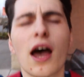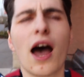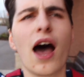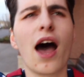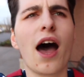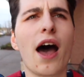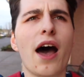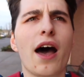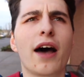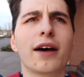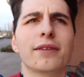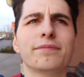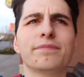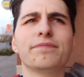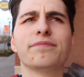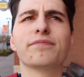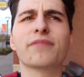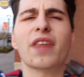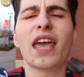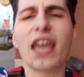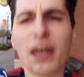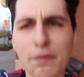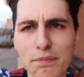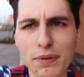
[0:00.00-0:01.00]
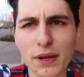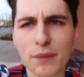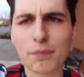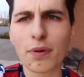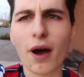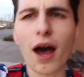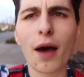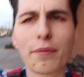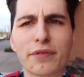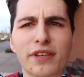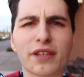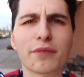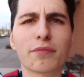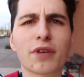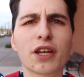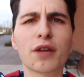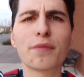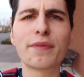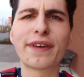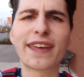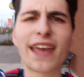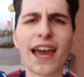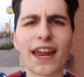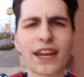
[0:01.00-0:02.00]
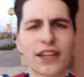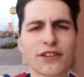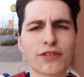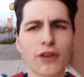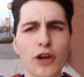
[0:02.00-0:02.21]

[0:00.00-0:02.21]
8-bit pops that I'm going to be getting,